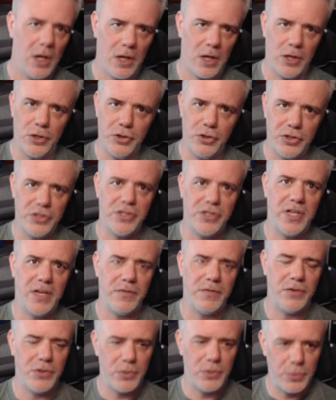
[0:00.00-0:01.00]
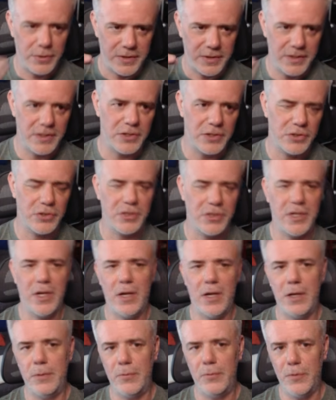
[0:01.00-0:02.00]
You just have to do it the initial
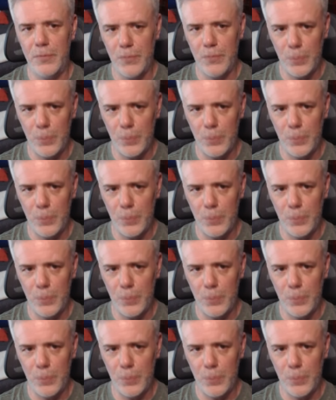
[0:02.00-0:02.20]
time